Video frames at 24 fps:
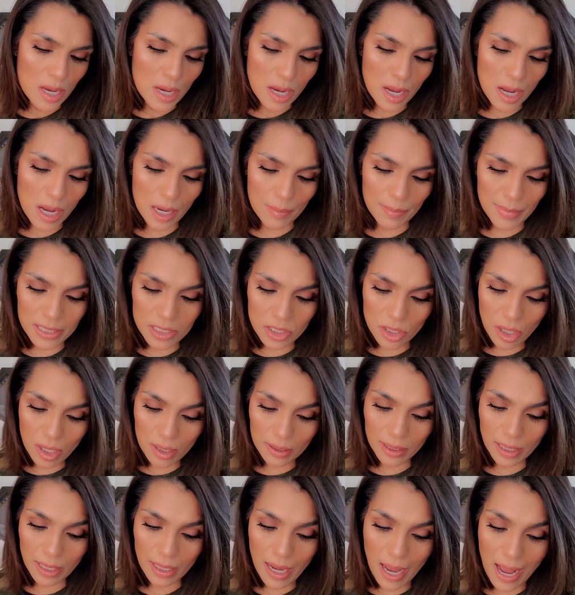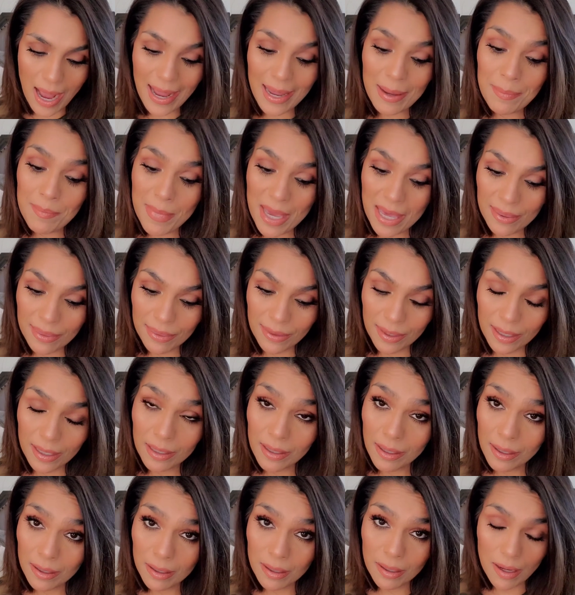It's called the iMethod